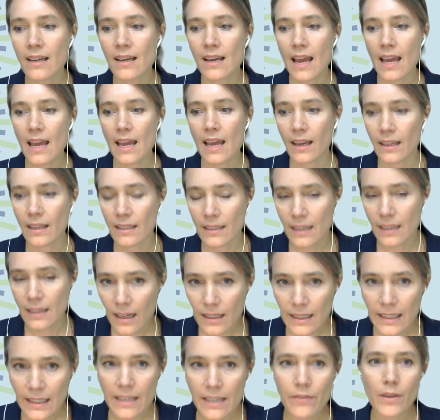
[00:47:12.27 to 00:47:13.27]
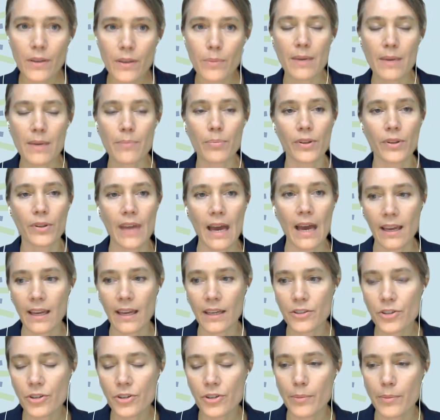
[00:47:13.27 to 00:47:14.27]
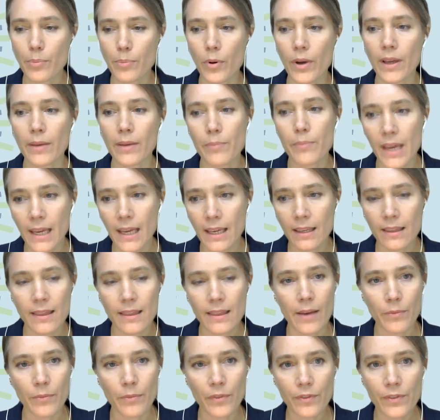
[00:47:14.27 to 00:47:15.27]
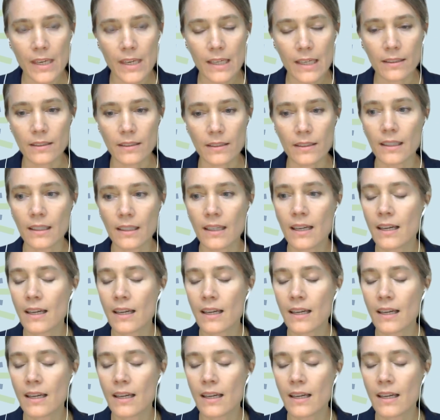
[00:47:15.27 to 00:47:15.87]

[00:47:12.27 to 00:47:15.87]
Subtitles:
and giving people that entry point, making them feel